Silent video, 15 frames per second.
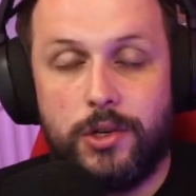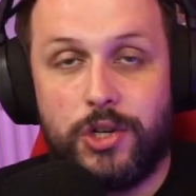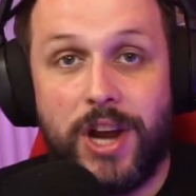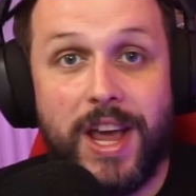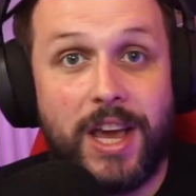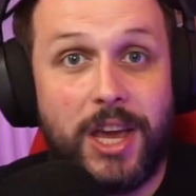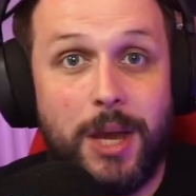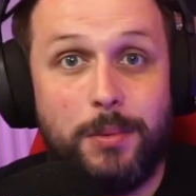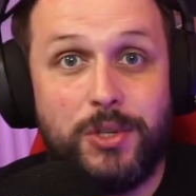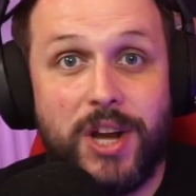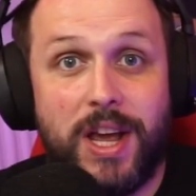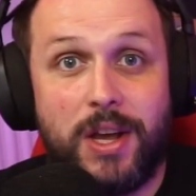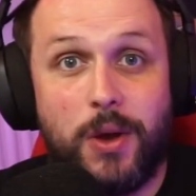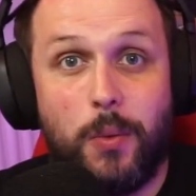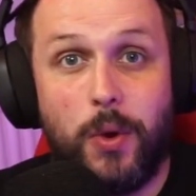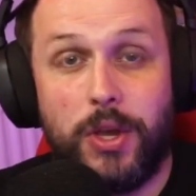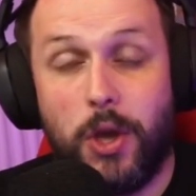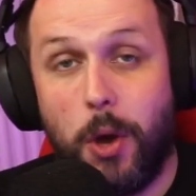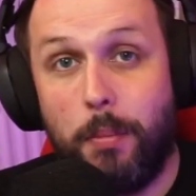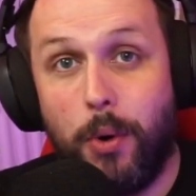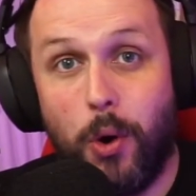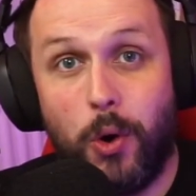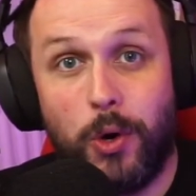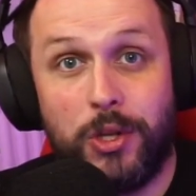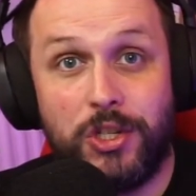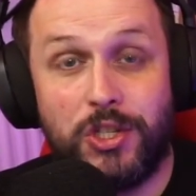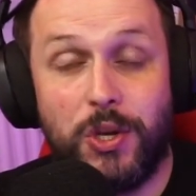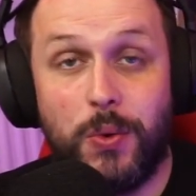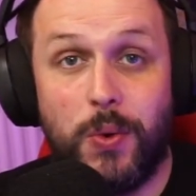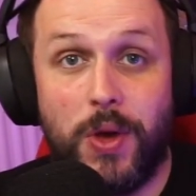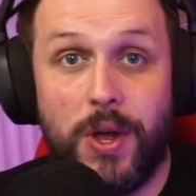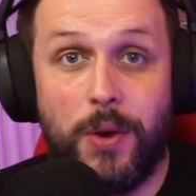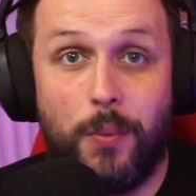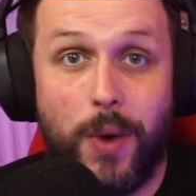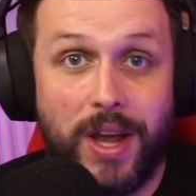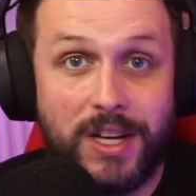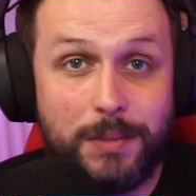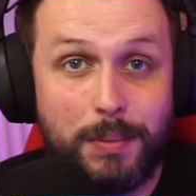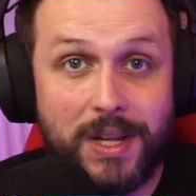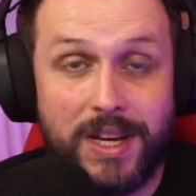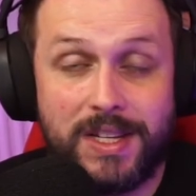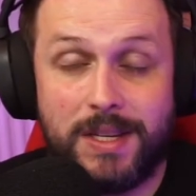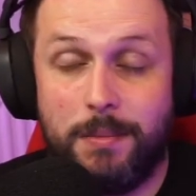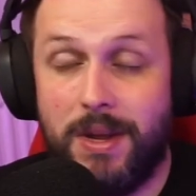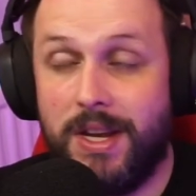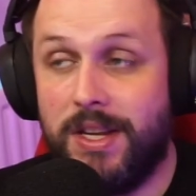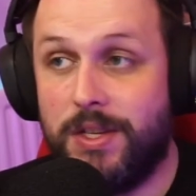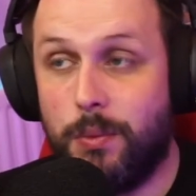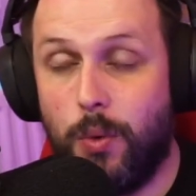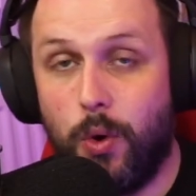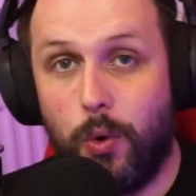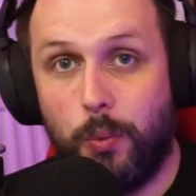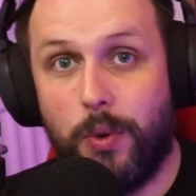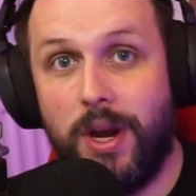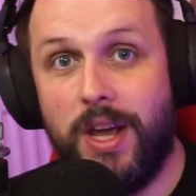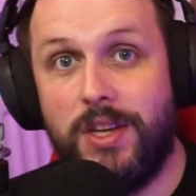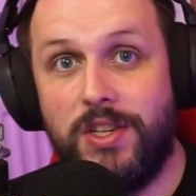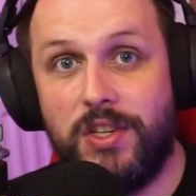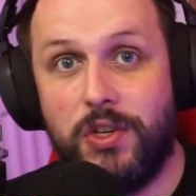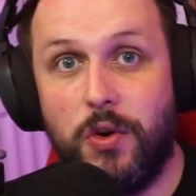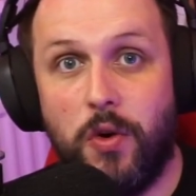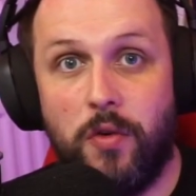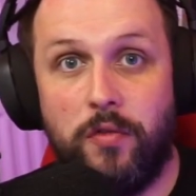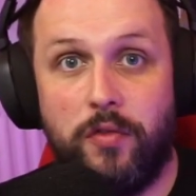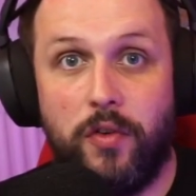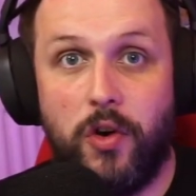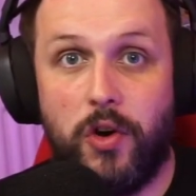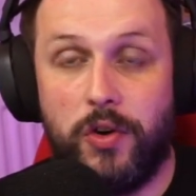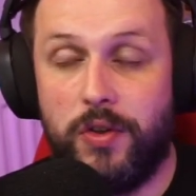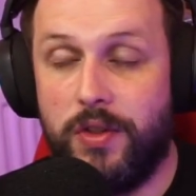try to keep track of what your opponent's doing and where he's placed minis and what upgrades he's going for.